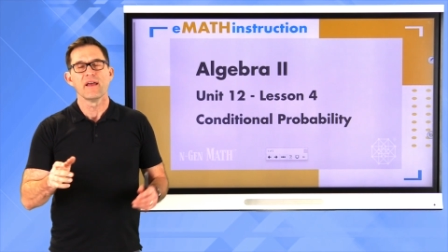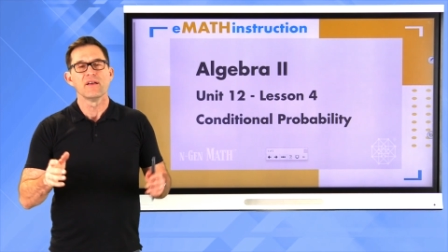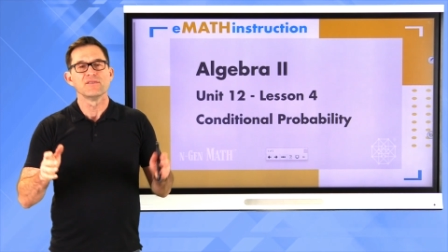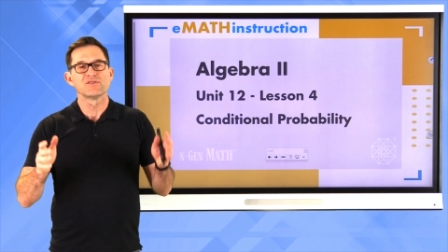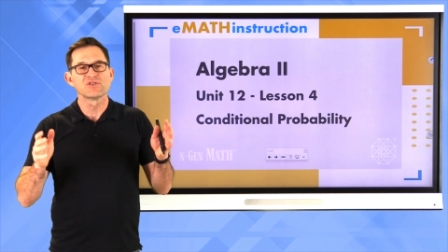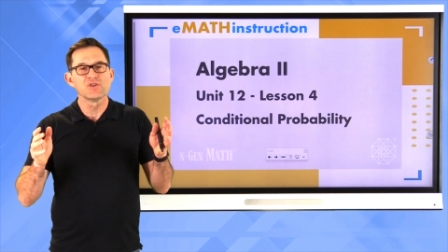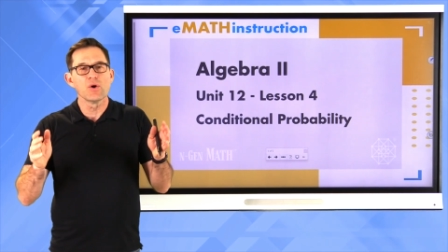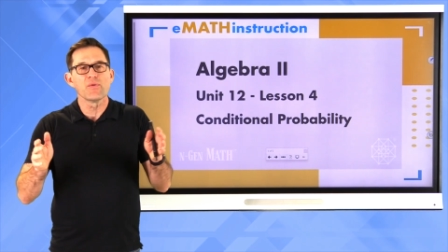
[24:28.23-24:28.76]

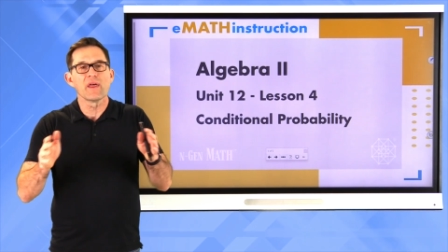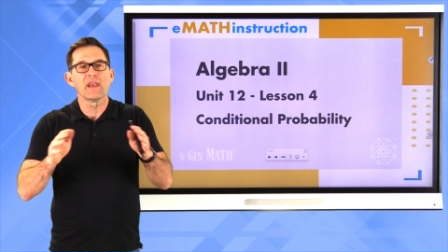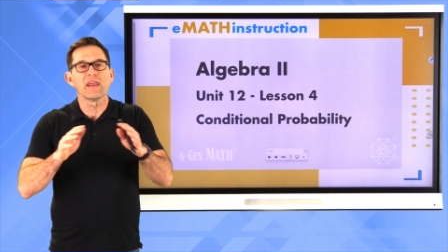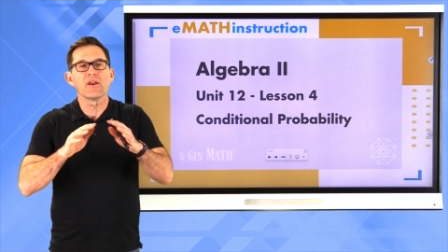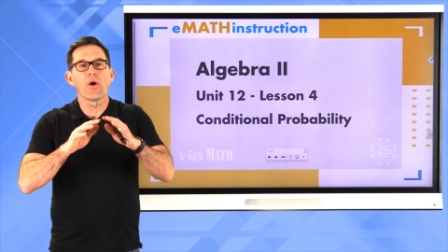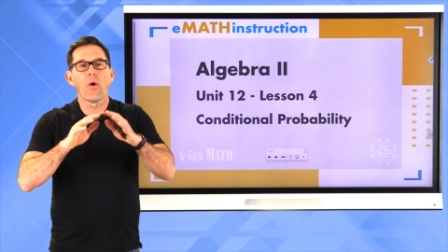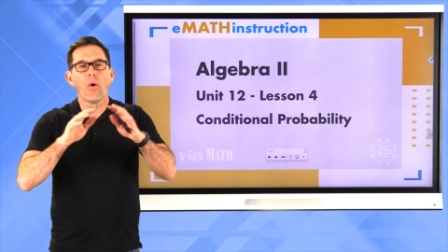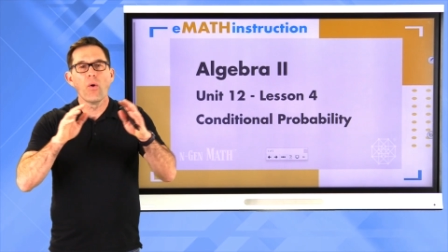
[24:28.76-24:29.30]
So that
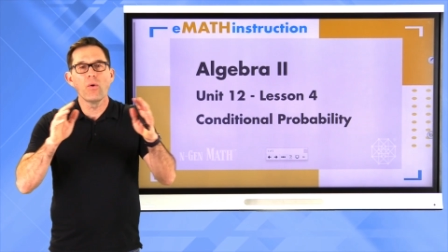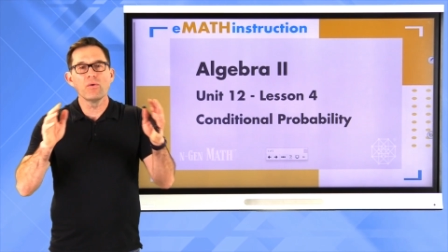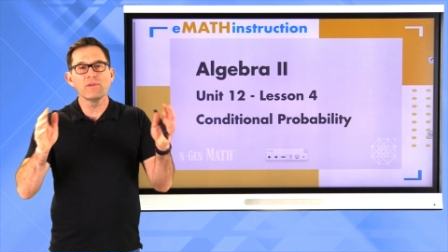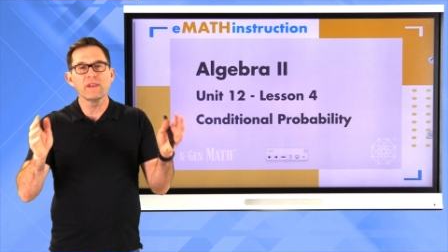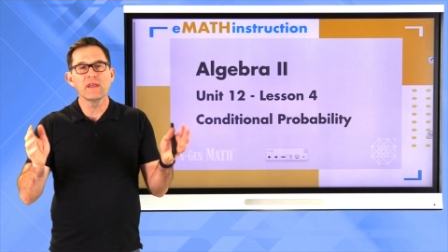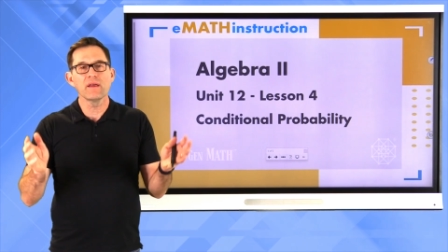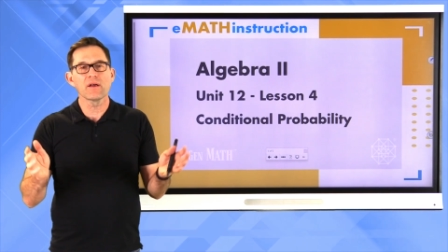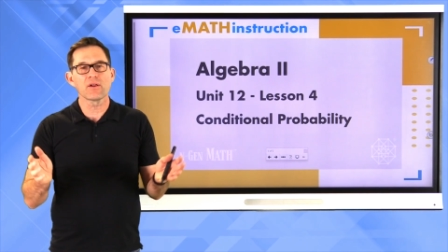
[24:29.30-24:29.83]
it
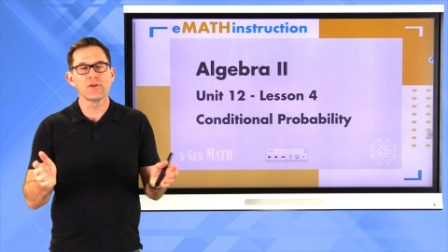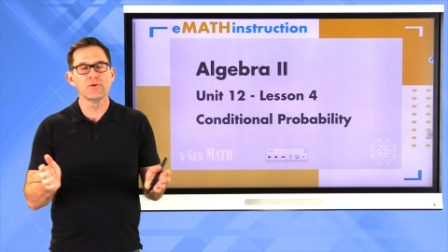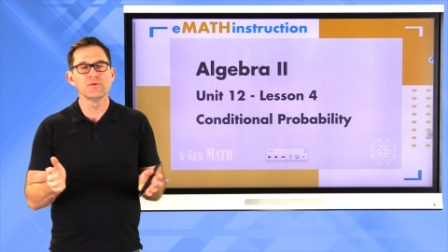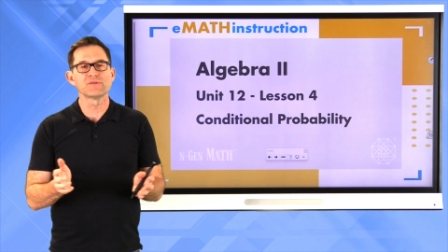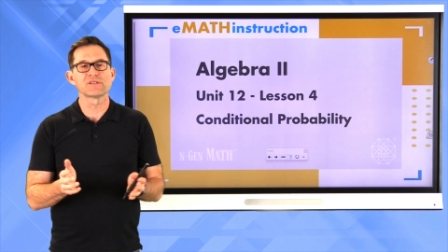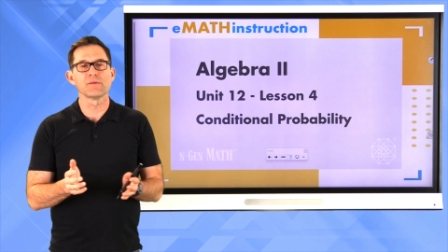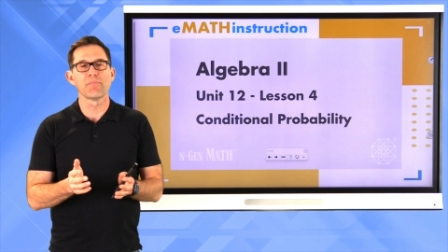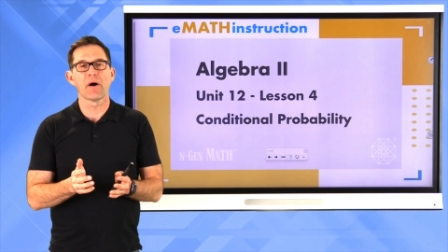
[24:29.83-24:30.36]
only
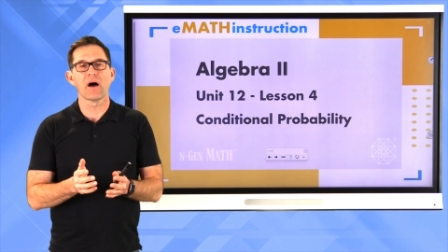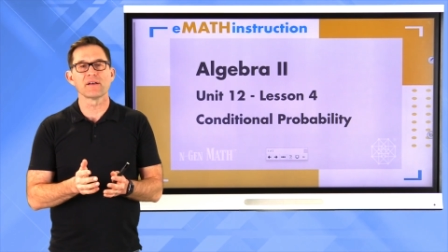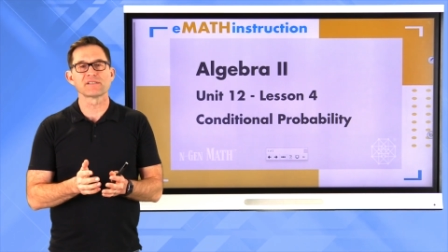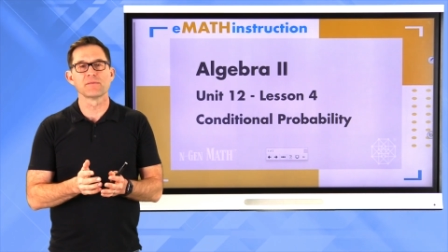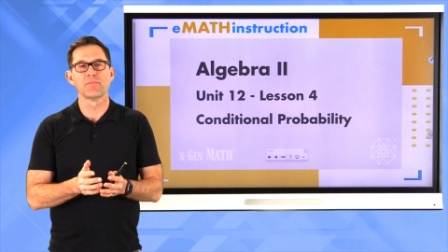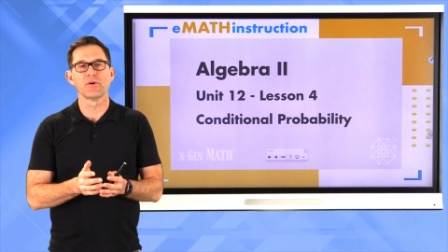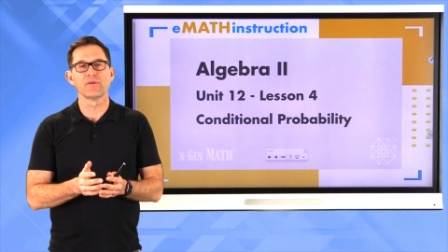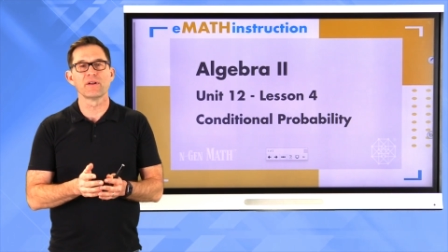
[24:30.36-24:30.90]
includes the
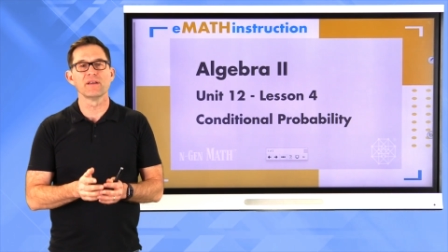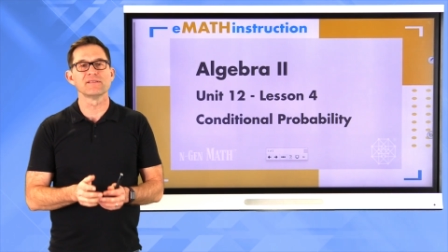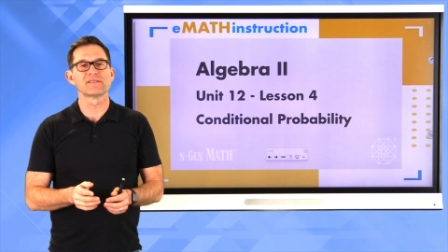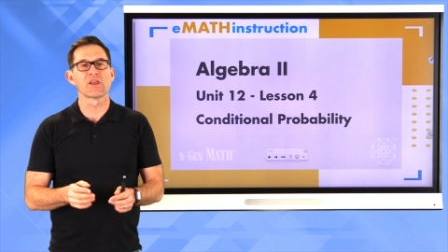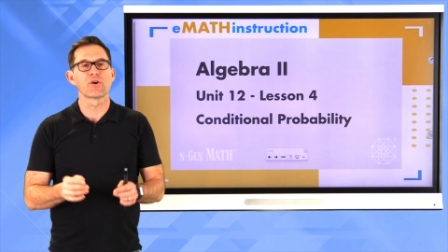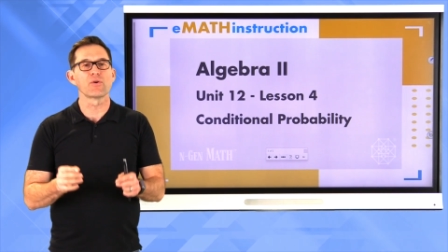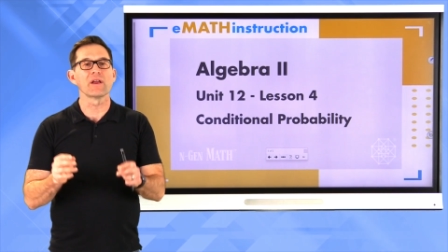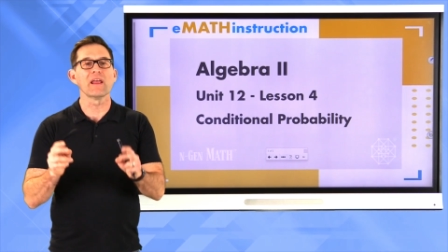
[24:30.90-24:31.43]
possibilities
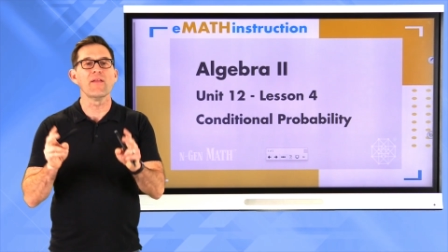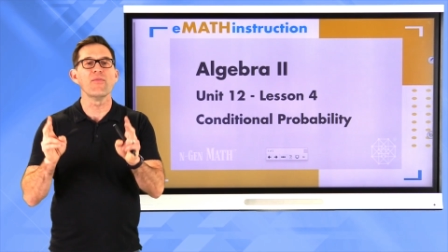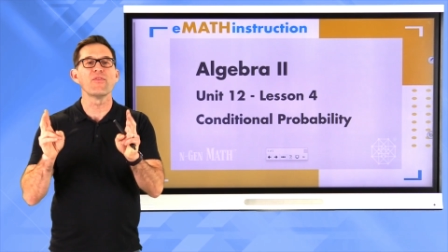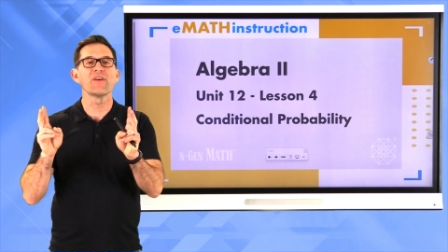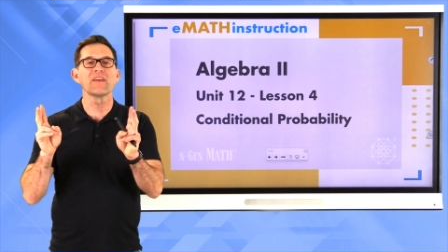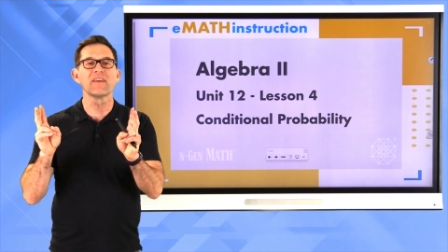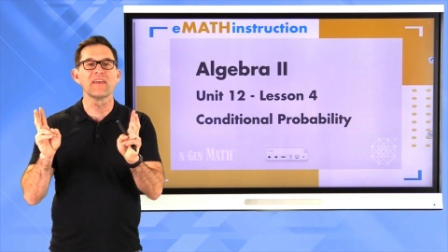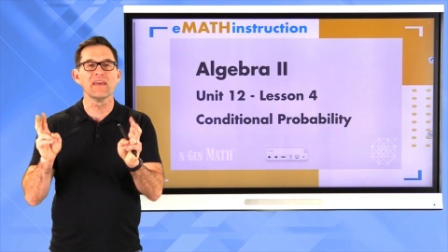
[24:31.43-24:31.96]
that are in
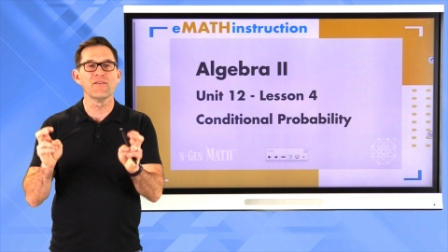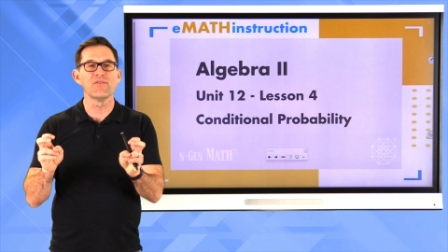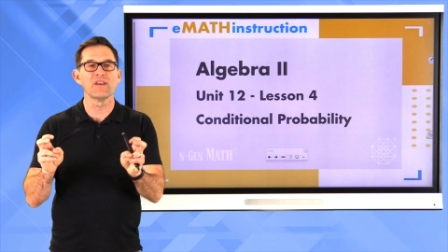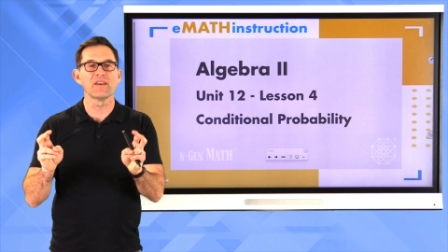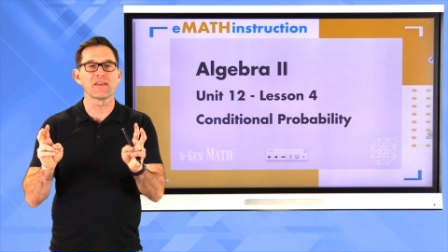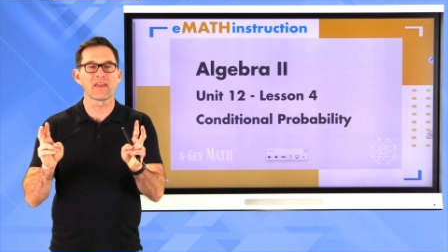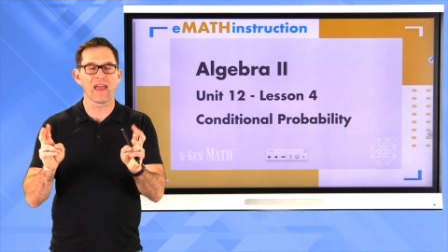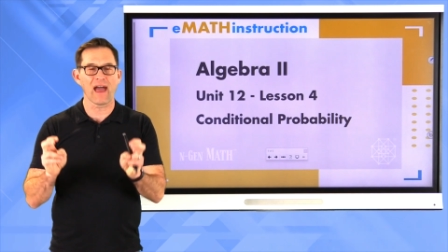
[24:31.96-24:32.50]
the
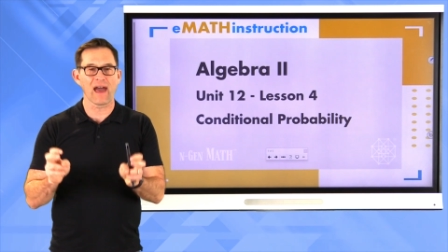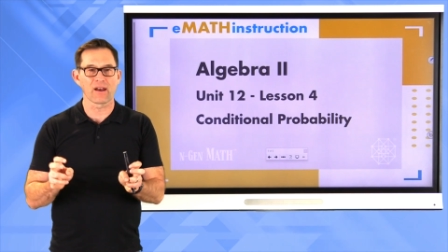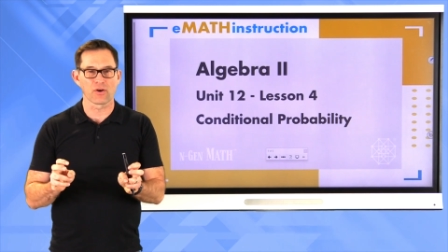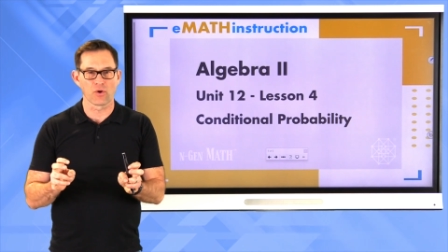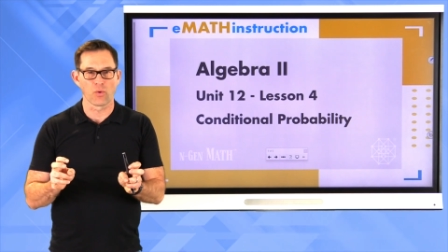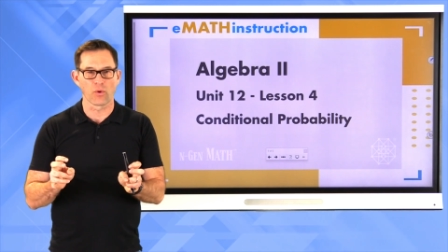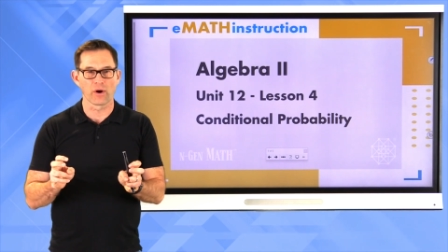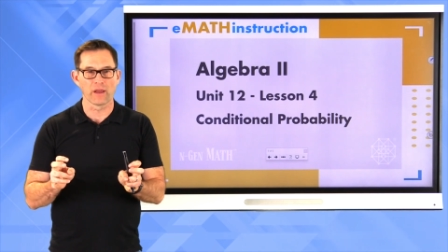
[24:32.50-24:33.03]
given
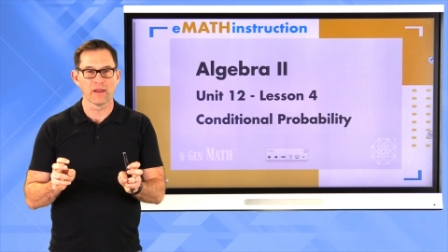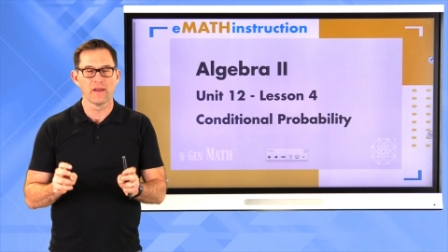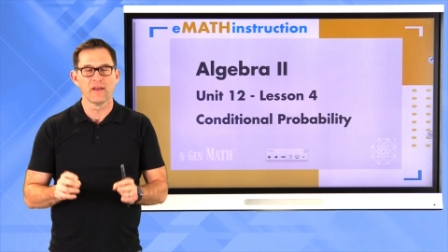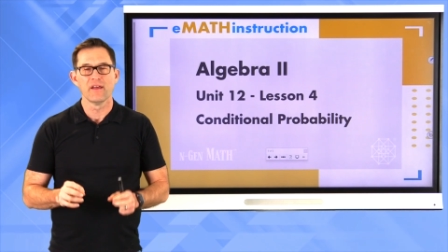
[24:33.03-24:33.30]
category.